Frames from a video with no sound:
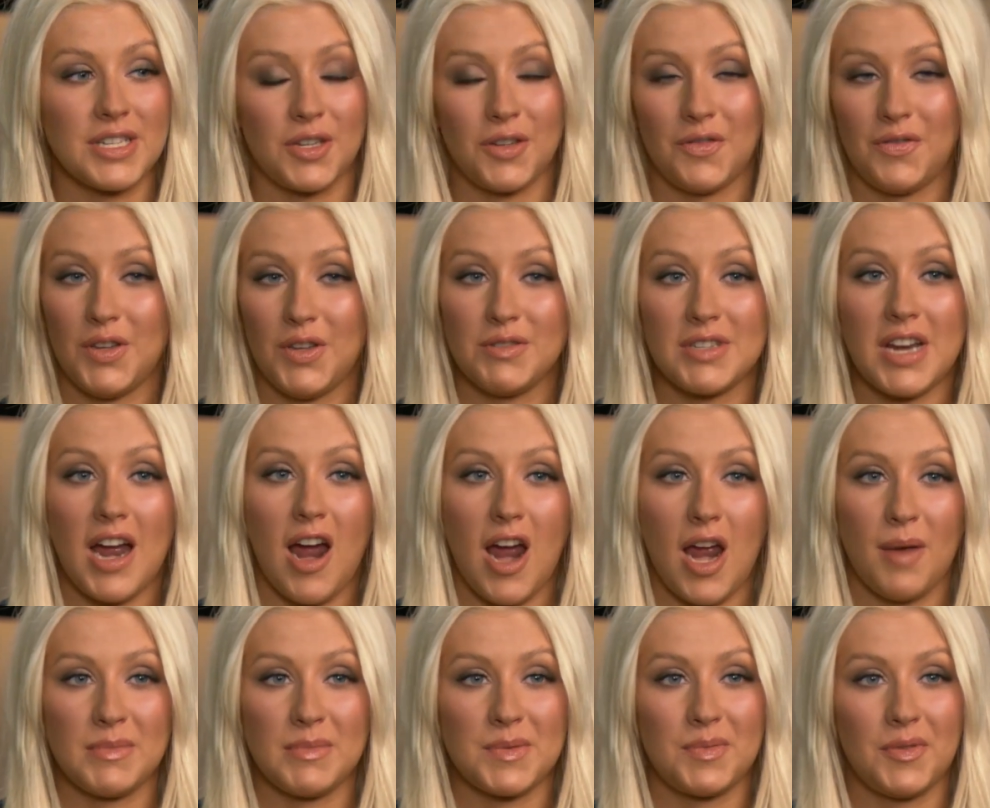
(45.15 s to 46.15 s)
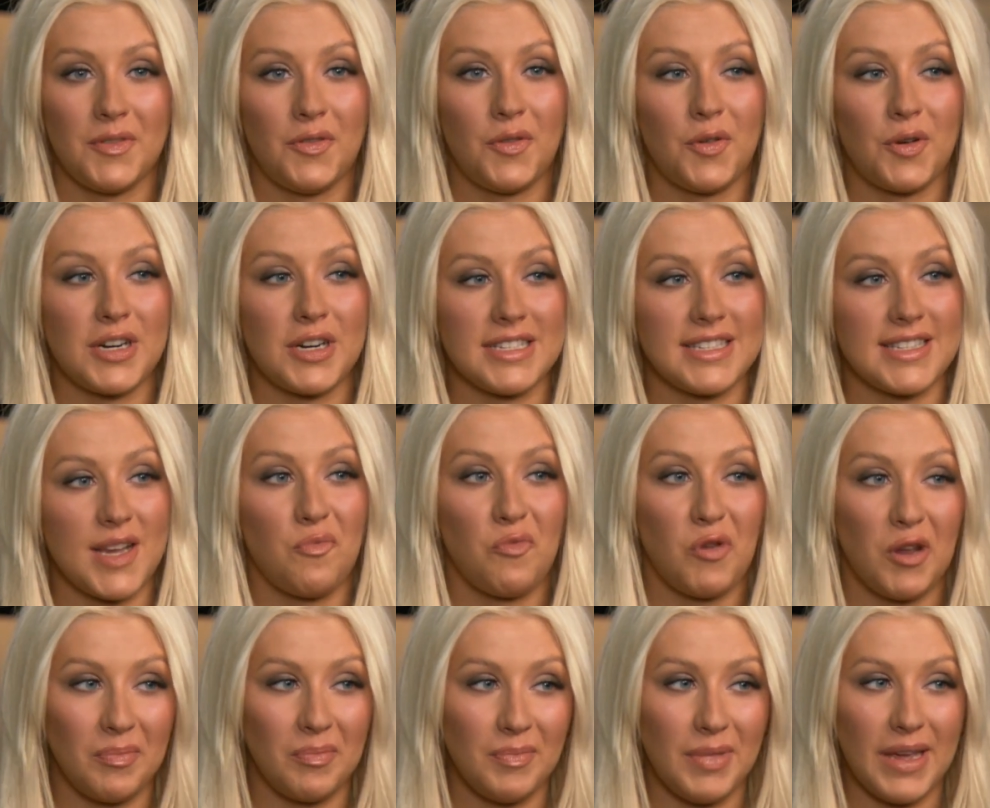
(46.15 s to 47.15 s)
it took a few times before
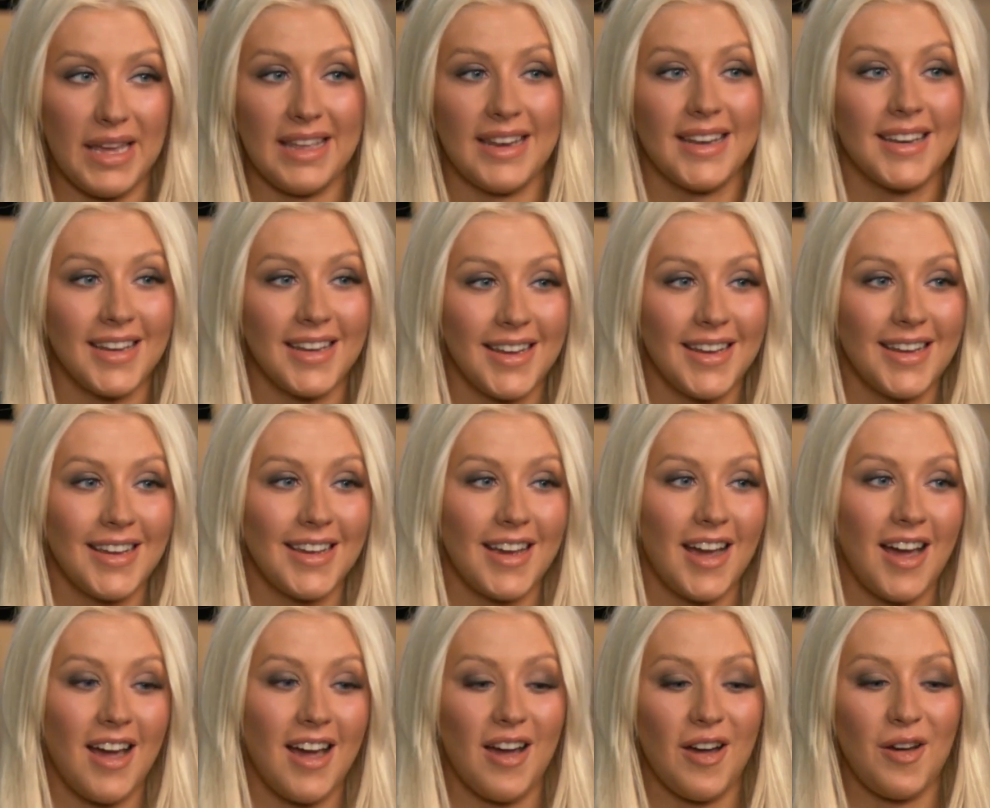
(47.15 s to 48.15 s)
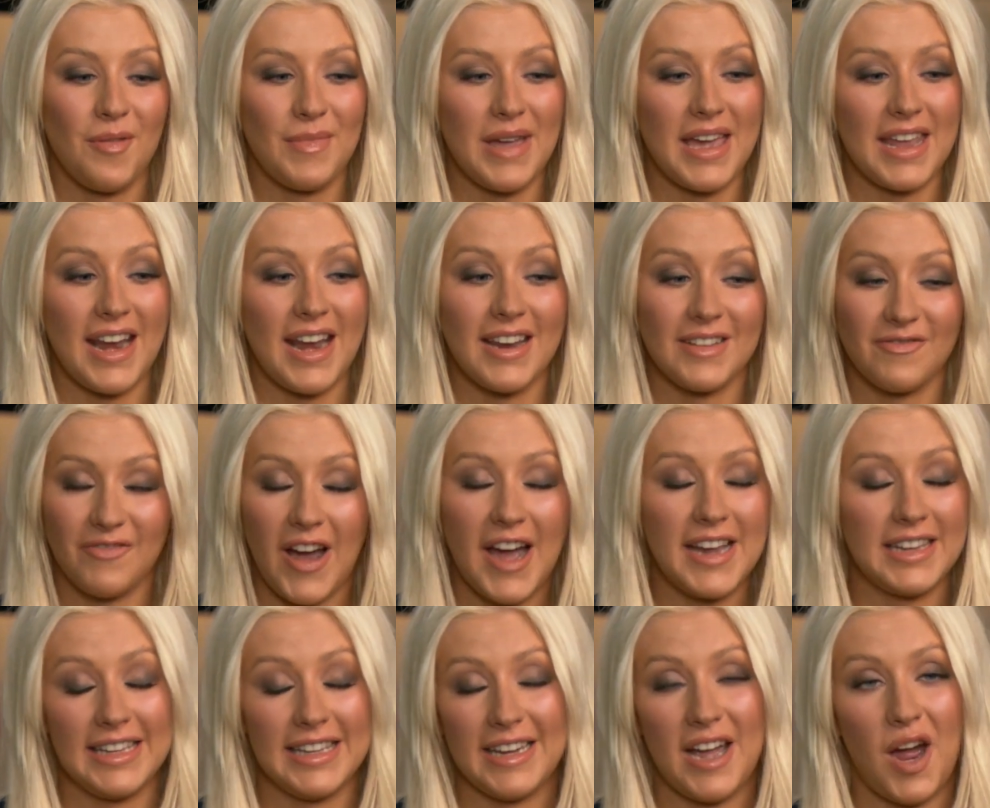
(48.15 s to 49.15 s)
someone bit, and I
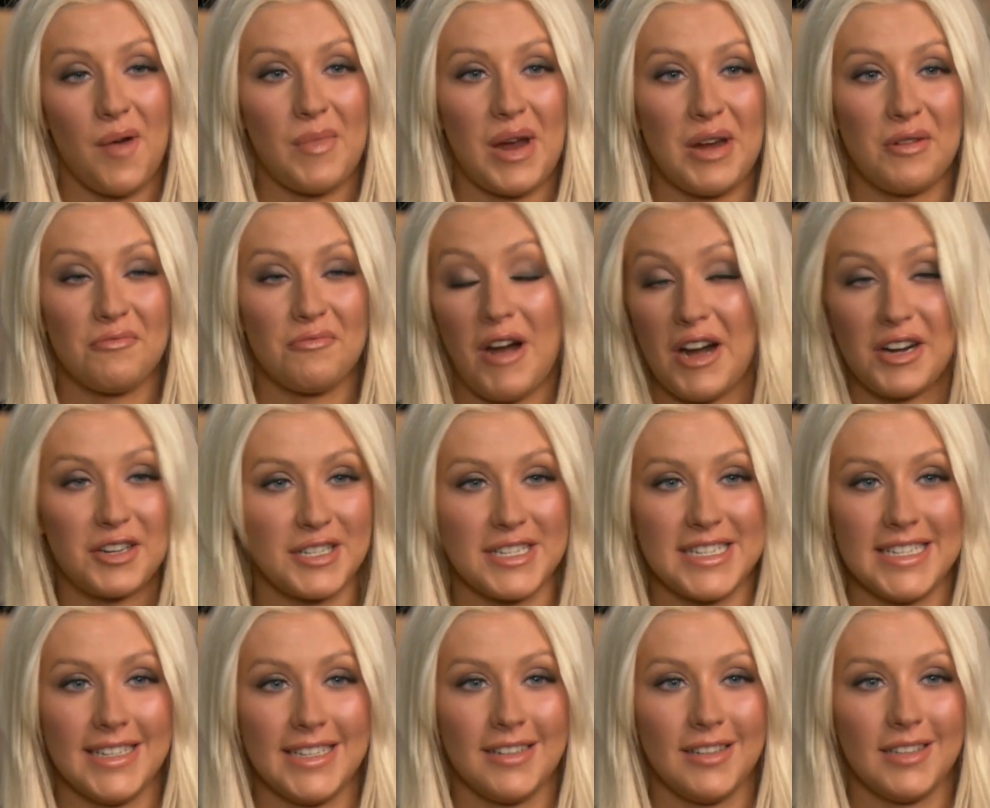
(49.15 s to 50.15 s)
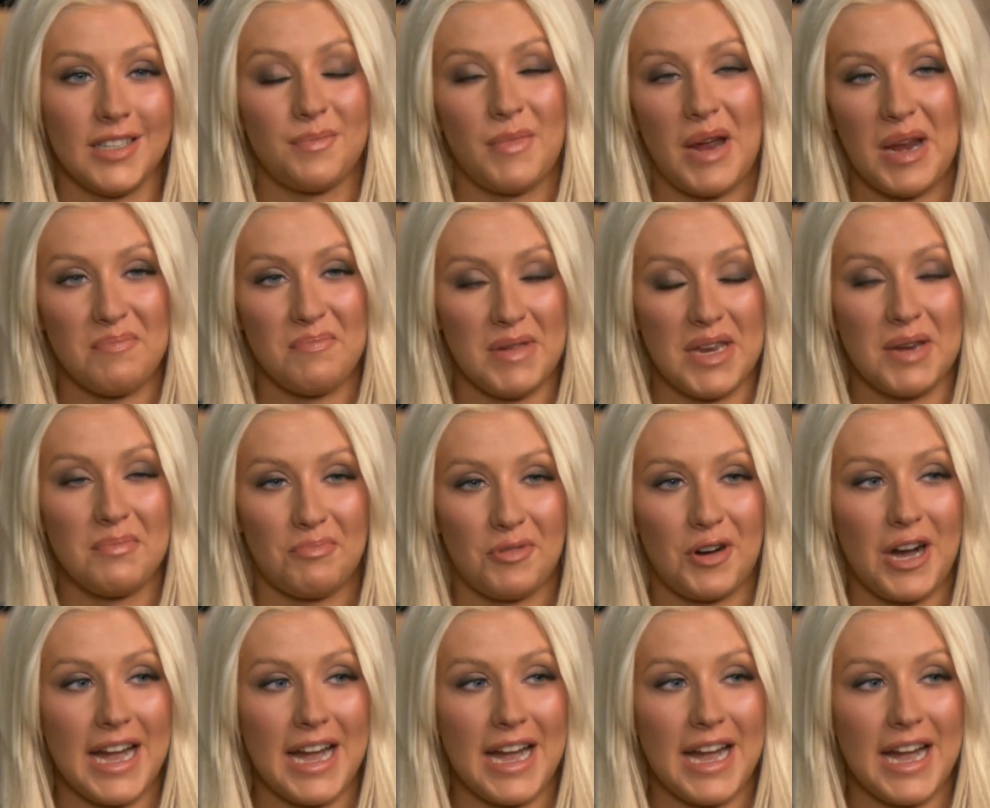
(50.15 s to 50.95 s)
finally got my record deal and my big